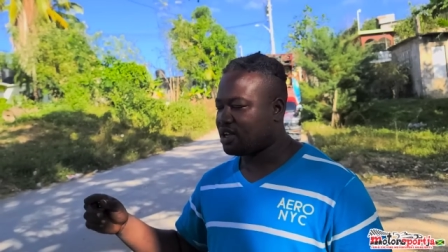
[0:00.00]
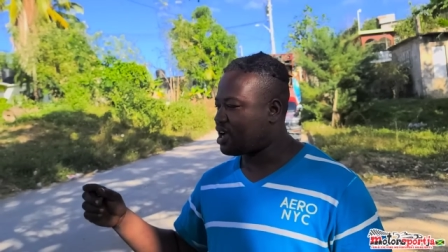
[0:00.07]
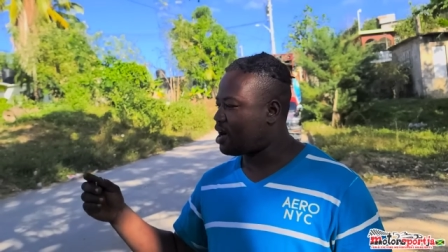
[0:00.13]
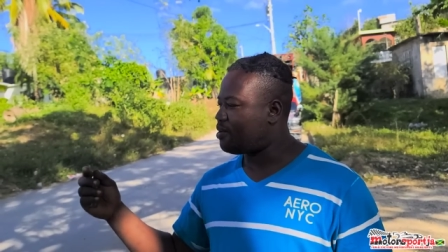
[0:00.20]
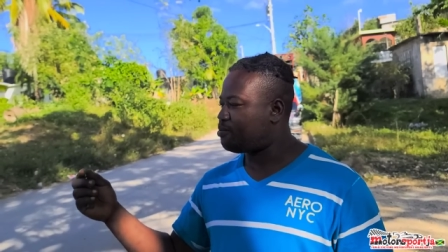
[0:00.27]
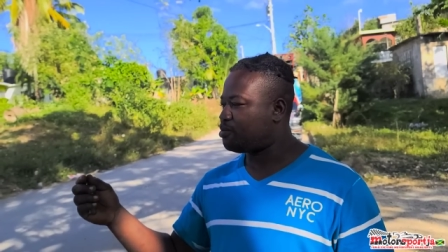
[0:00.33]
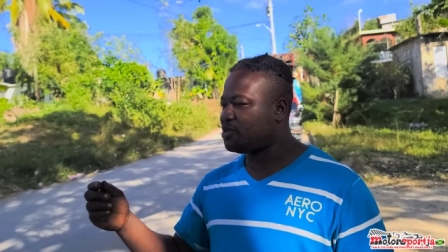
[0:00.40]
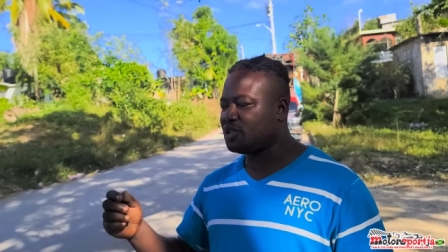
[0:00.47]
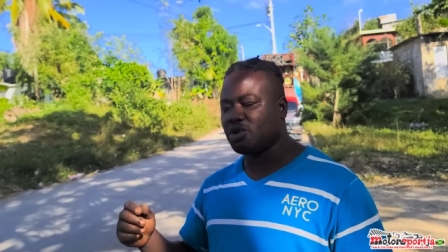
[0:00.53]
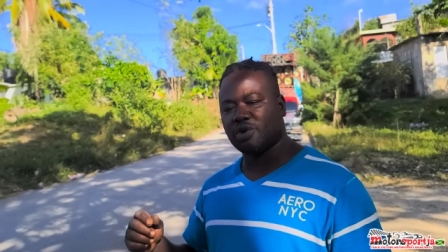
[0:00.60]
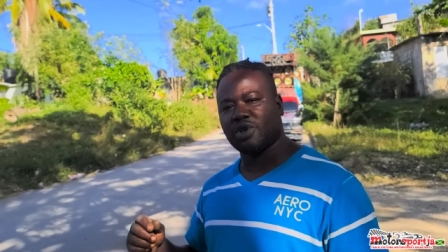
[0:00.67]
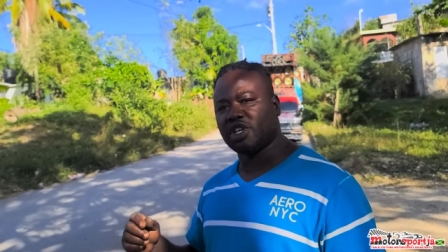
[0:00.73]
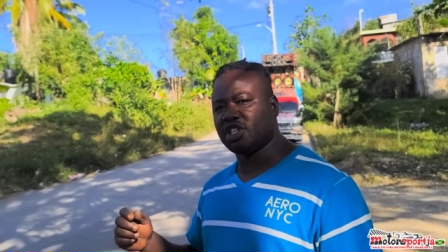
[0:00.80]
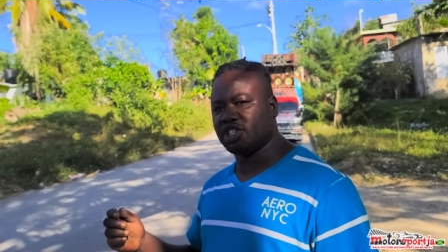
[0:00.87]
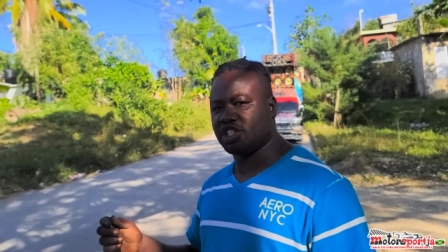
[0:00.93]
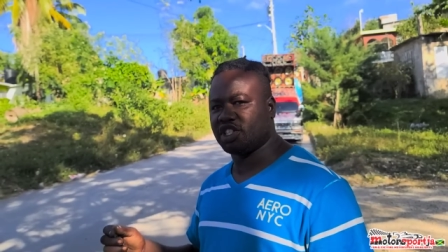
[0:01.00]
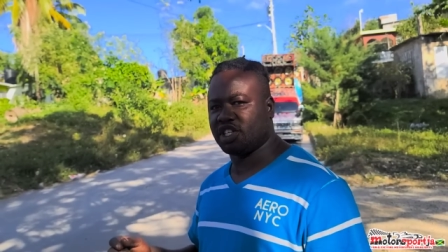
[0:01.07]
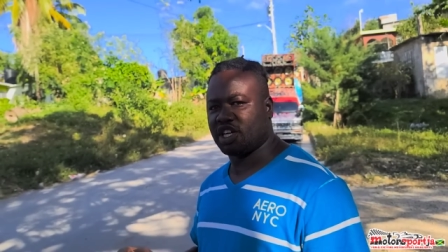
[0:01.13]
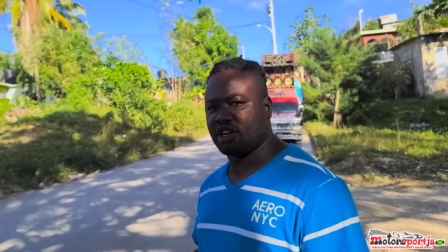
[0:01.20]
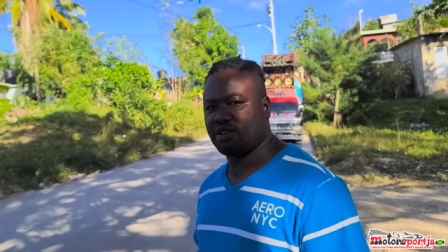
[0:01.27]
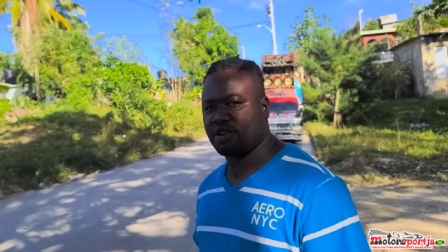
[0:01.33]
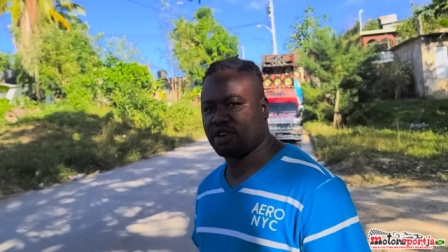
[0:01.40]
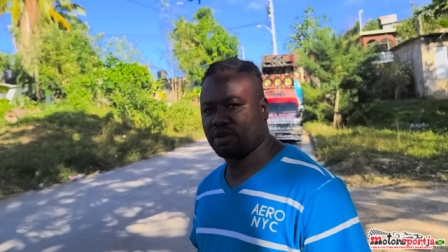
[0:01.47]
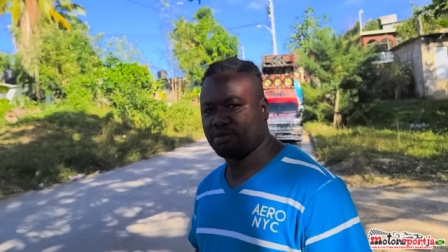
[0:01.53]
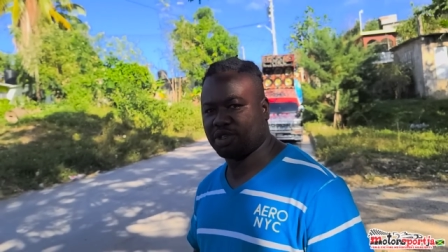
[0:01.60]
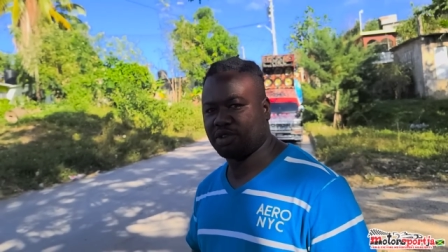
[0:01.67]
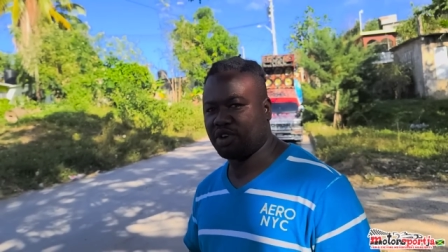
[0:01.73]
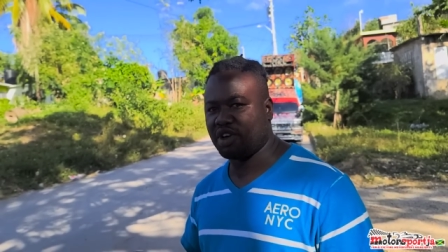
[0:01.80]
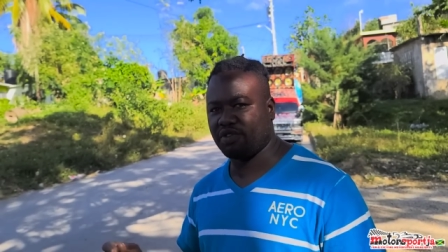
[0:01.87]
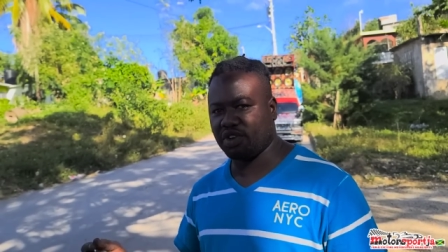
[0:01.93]
I do engineer work, I
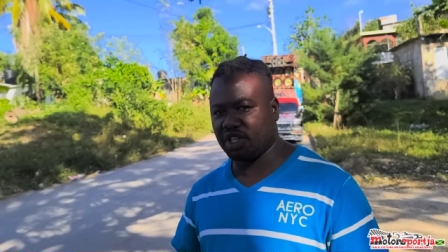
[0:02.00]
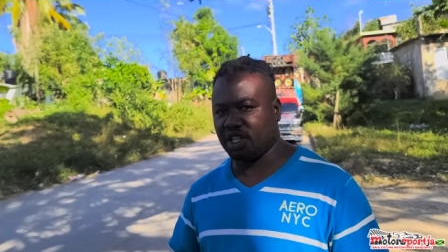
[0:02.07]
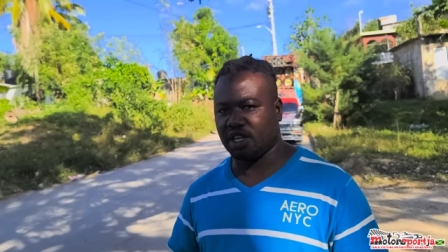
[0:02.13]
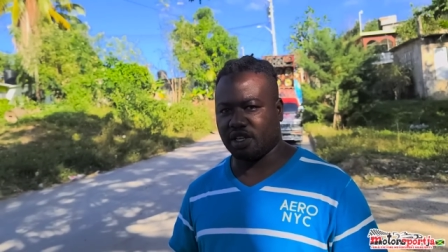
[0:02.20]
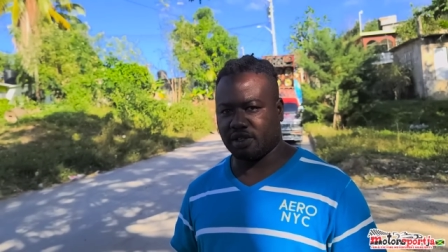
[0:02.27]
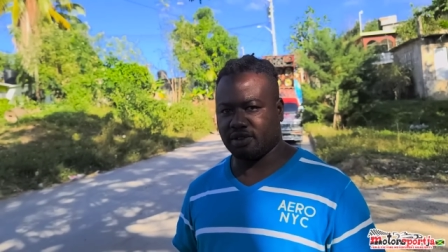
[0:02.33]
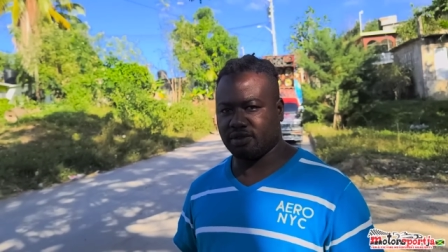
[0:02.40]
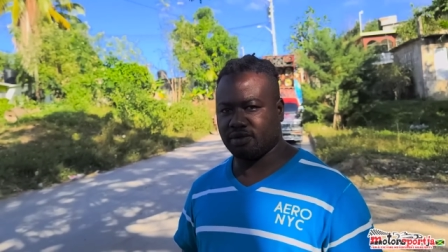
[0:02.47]
do everything.